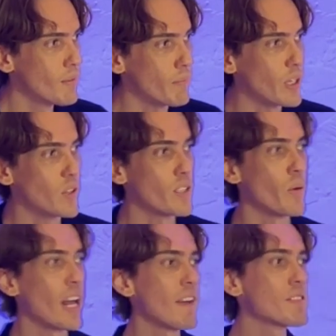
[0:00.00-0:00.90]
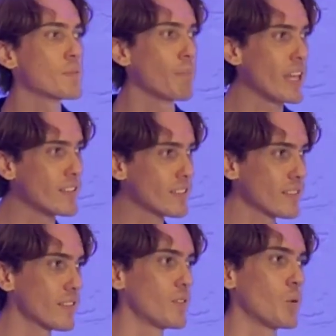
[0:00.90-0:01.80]
Because I want to have
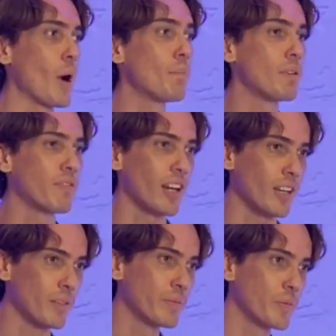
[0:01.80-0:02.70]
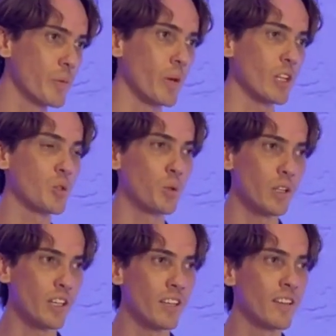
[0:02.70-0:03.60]
space to amplify what I
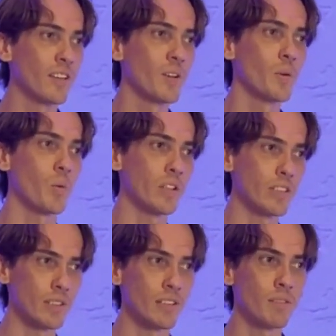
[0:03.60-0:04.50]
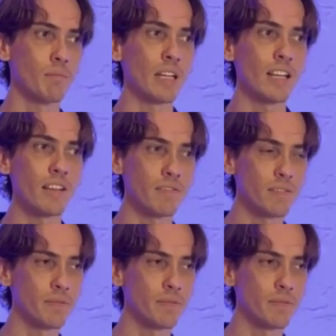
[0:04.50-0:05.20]
truly want in my life.